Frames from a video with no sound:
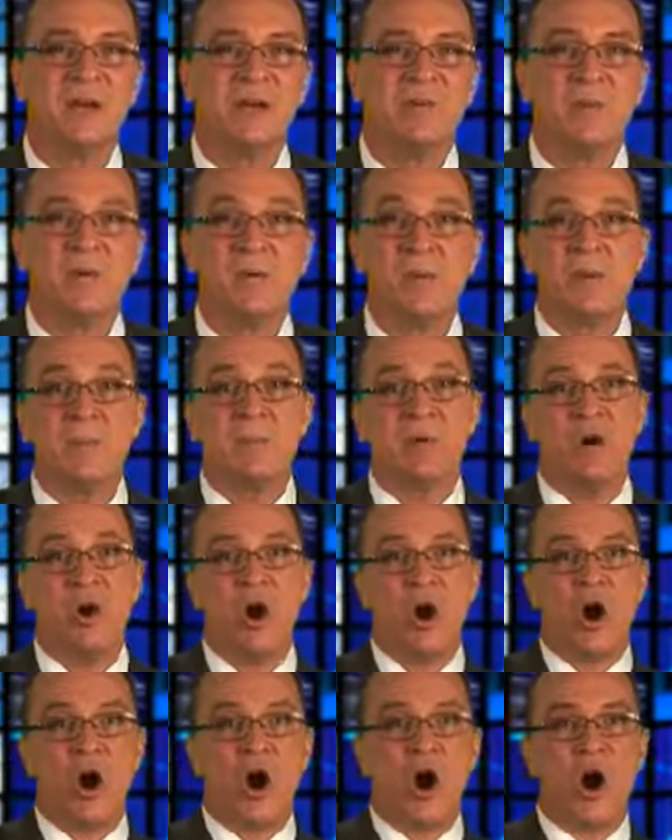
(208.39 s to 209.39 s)
Remember,
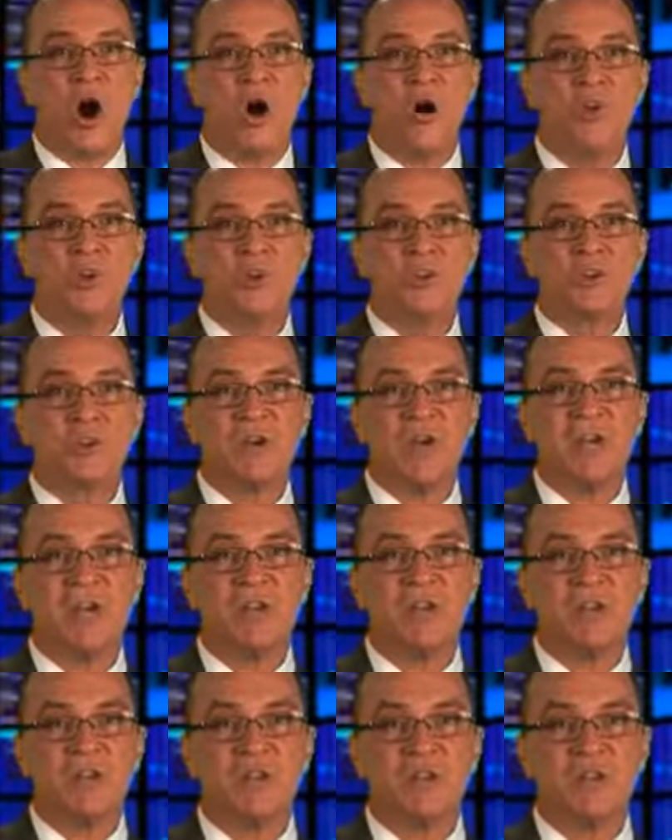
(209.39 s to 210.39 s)
all we're trying
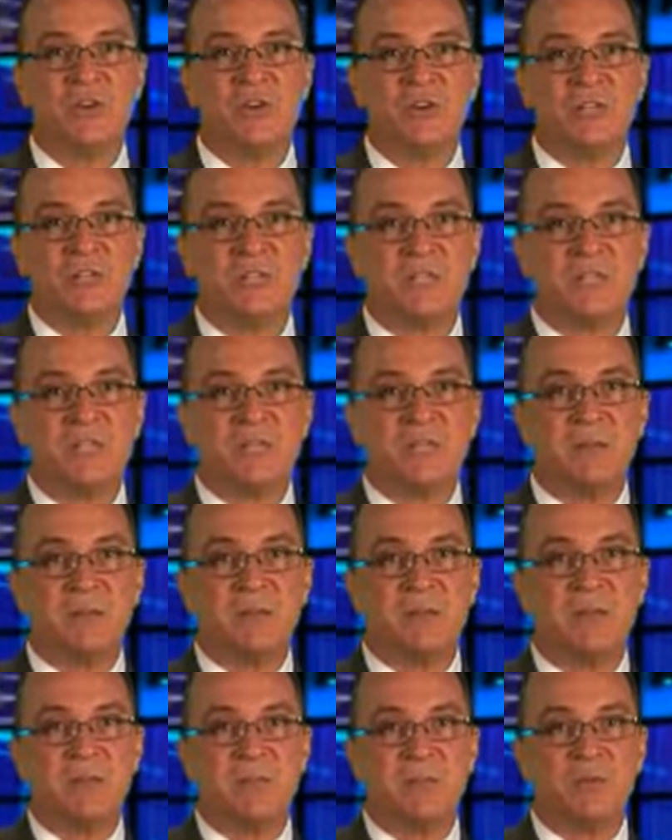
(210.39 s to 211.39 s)
to do is
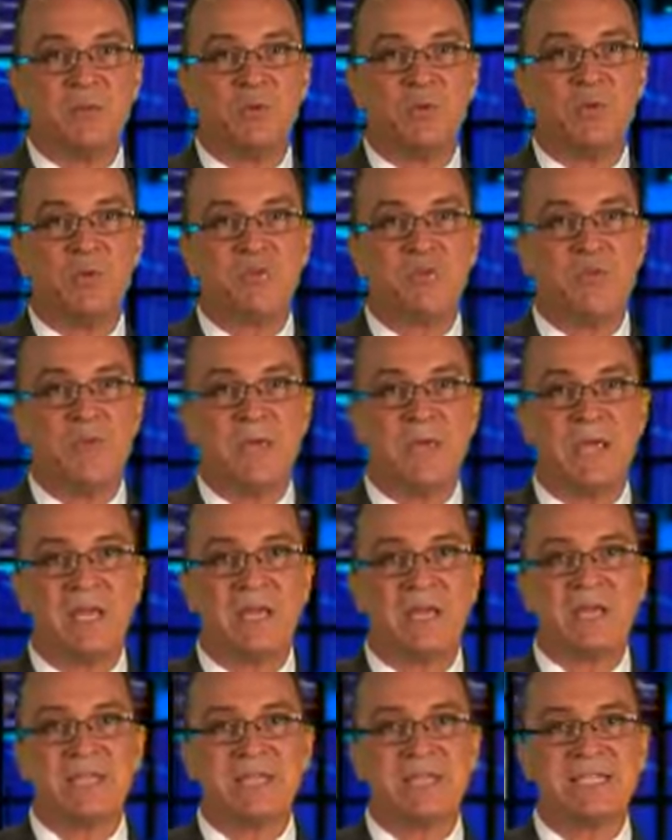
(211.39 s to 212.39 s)
get people to
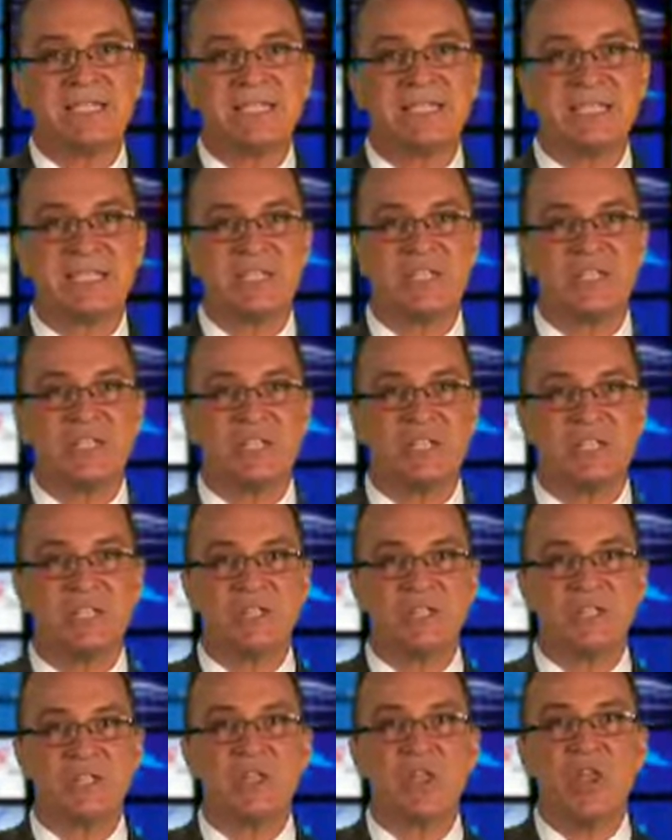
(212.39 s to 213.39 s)
make
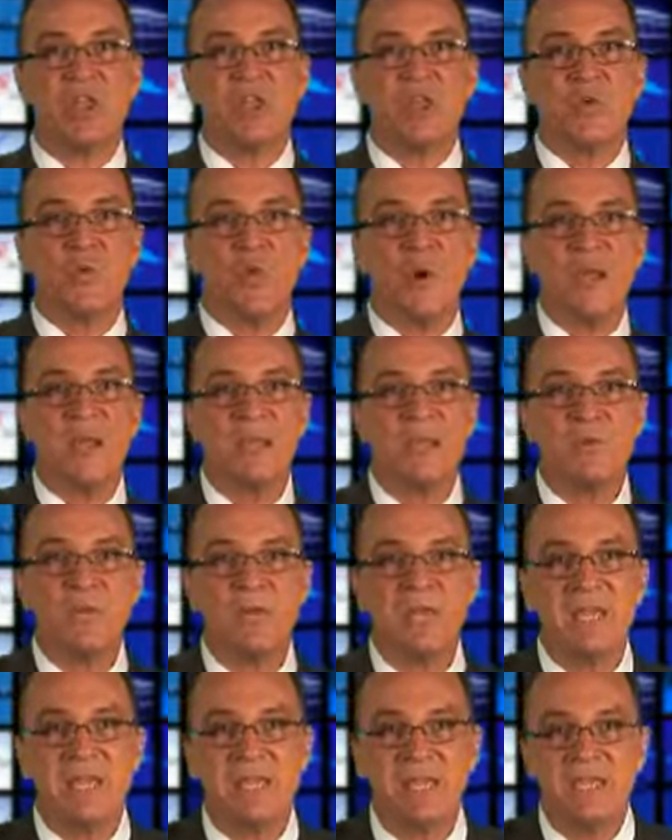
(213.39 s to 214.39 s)
decisions. The way that
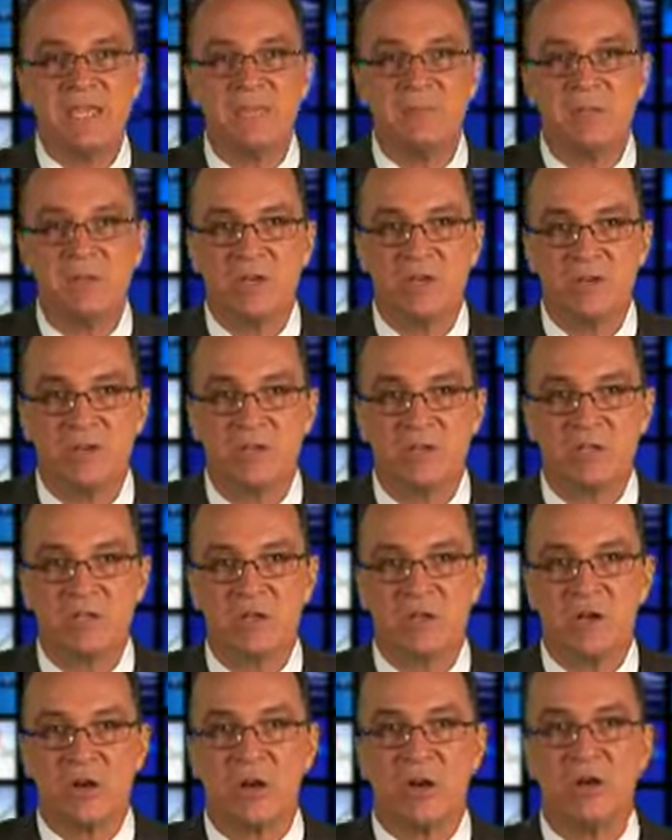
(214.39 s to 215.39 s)
we get them to do
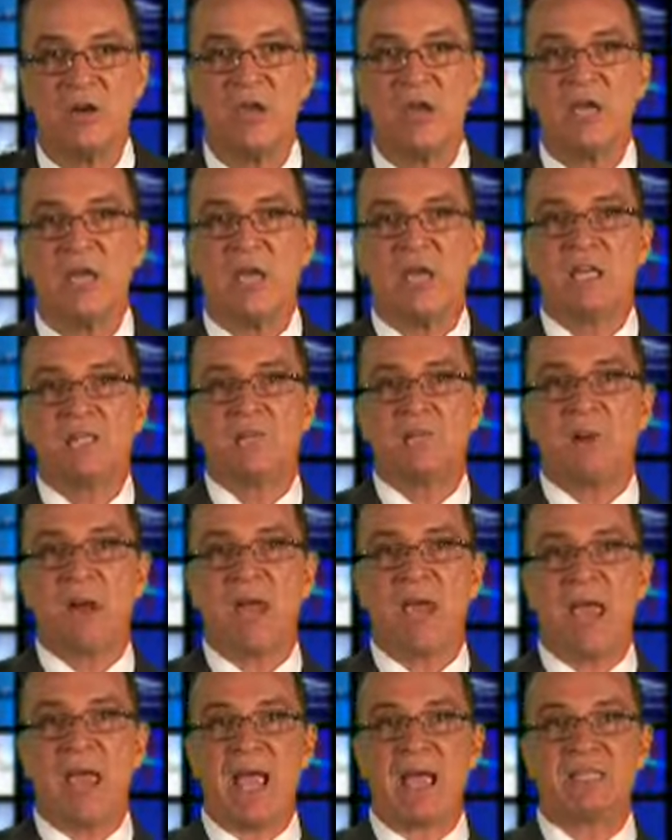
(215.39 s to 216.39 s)
so is
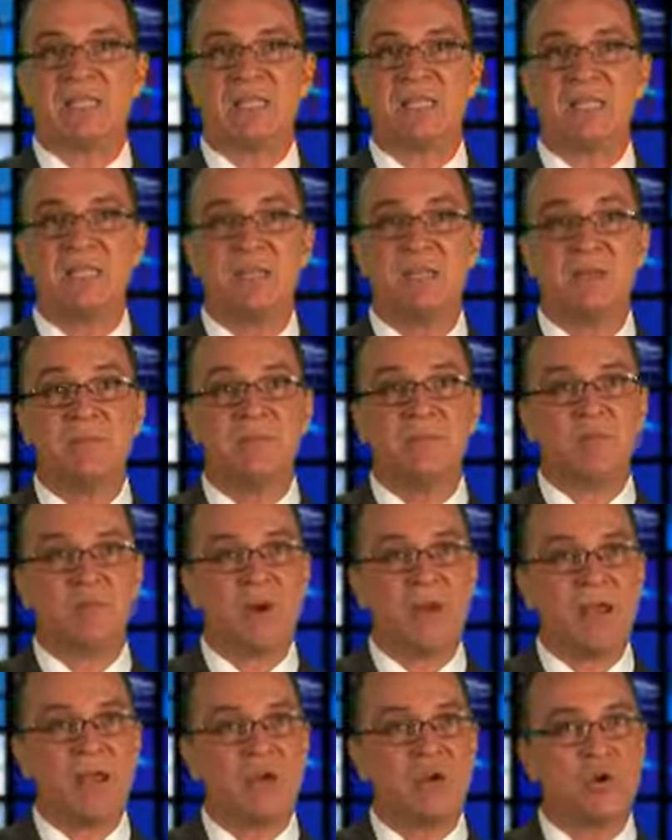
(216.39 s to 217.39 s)
by asking them the
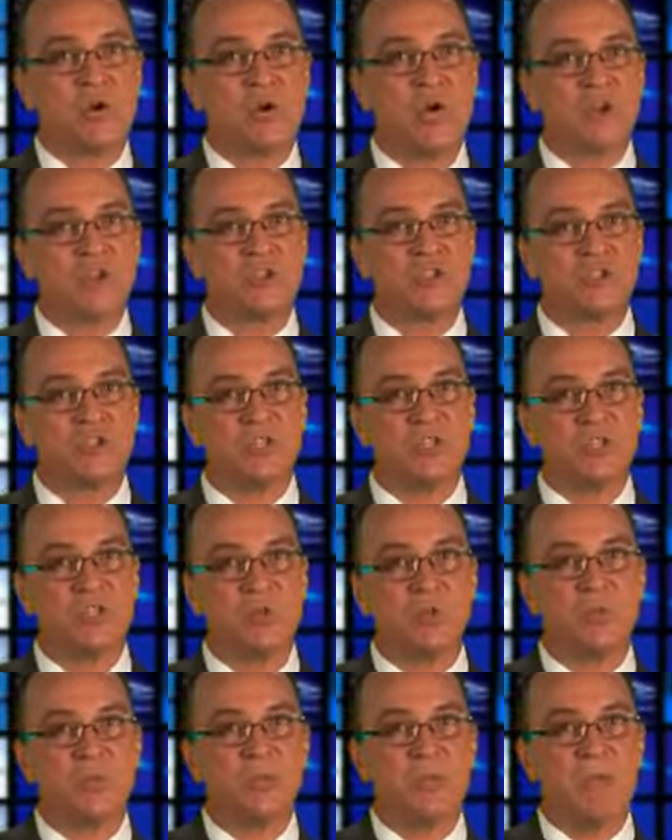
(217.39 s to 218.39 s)
right questions
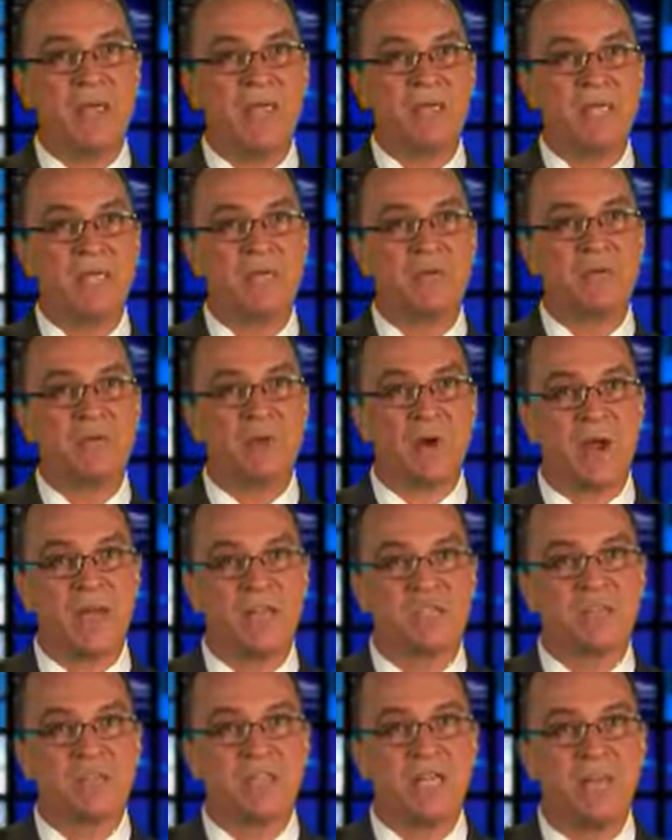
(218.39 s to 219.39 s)
or making the
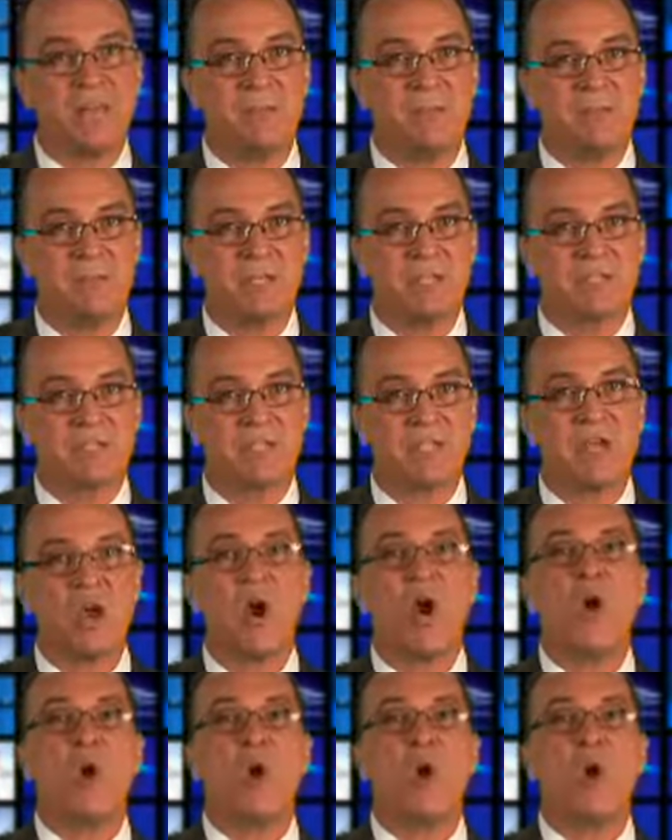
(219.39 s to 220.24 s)
right statements.